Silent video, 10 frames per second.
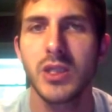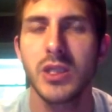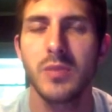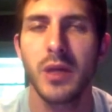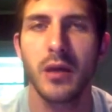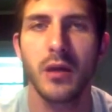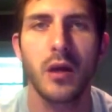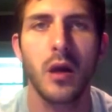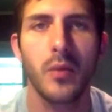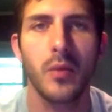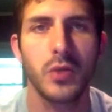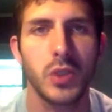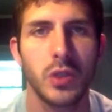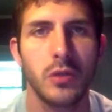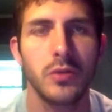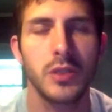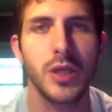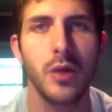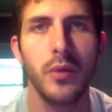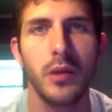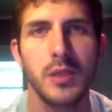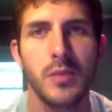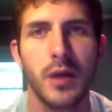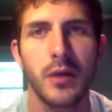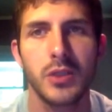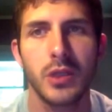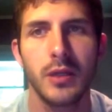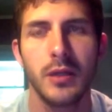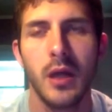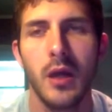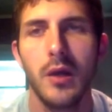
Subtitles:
She's making a comical struggle to sew Billy's mouth shut.